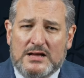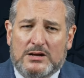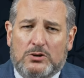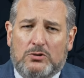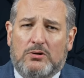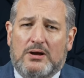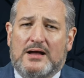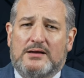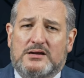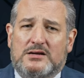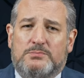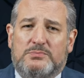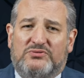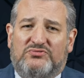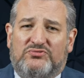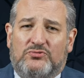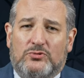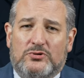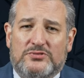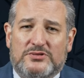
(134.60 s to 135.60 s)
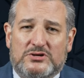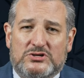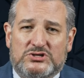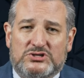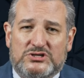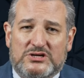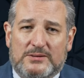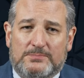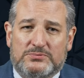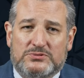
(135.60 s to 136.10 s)
Crowded before their
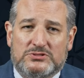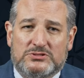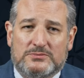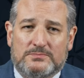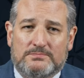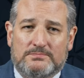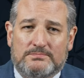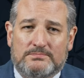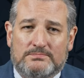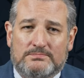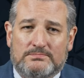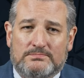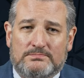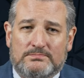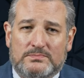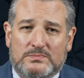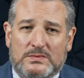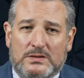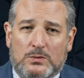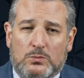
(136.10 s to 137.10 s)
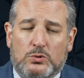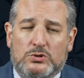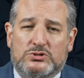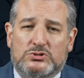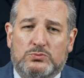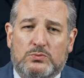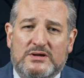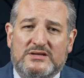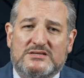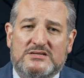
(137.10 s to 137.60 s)
ships were
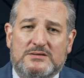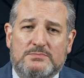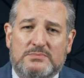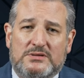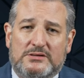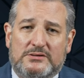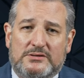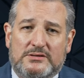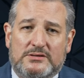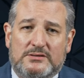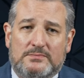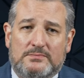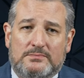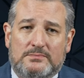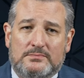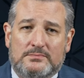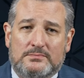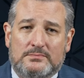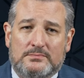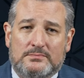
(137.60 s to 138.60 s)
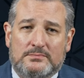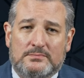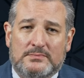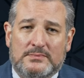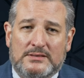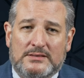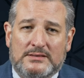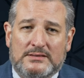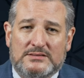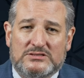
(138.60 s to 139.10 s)
twenty million
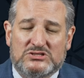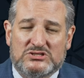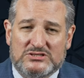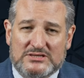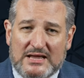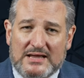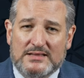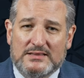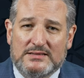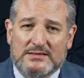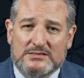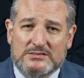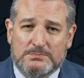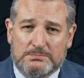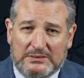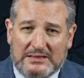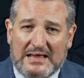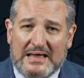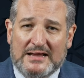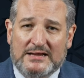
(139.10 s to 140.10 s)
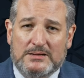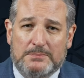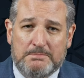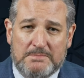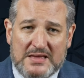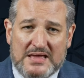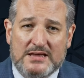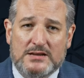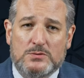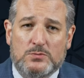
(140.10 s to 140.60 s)
silent black
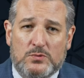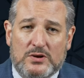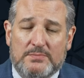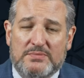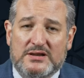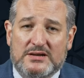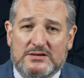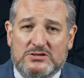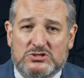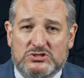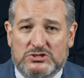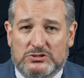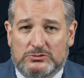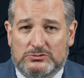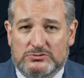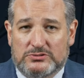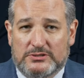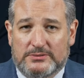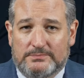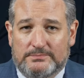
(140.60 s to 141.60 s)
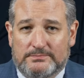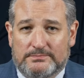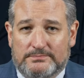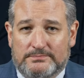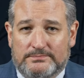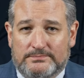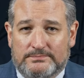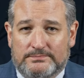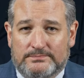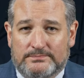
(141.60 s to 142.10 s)
men, women, and children.
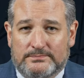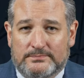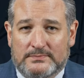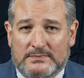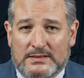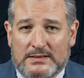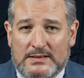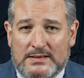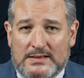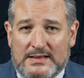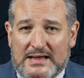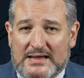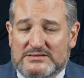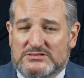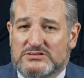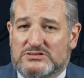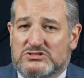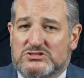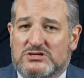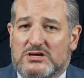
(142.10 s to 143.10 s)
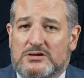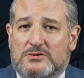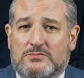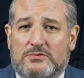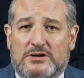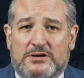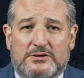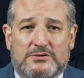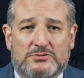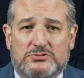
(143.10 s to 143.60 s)
As the sun
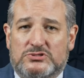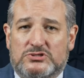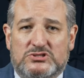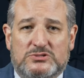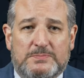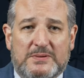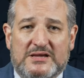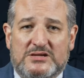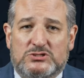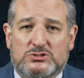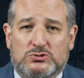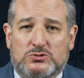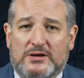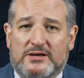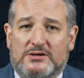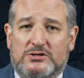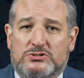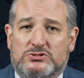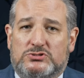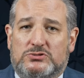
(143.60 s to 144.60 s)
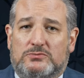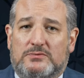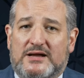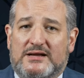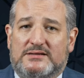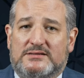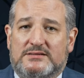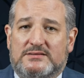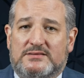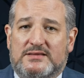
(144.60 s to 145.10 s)
rose, the space traders
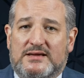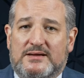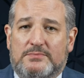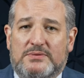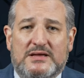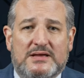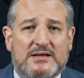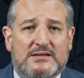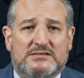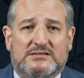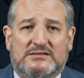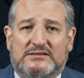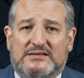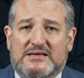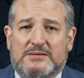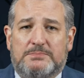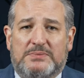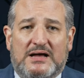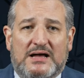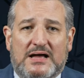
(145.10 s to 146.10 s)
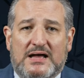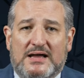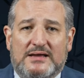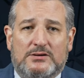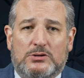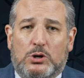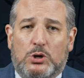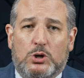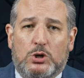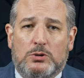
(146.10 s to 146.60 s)
directed them to leave behind
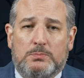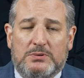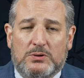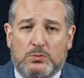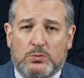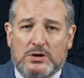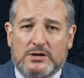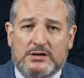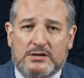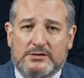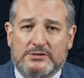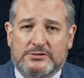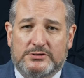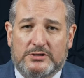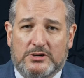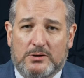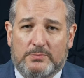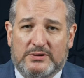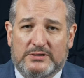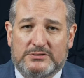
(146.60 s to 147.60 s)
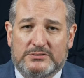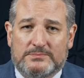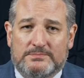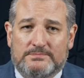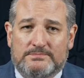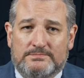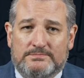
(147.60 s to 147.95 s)
all but one undergarment,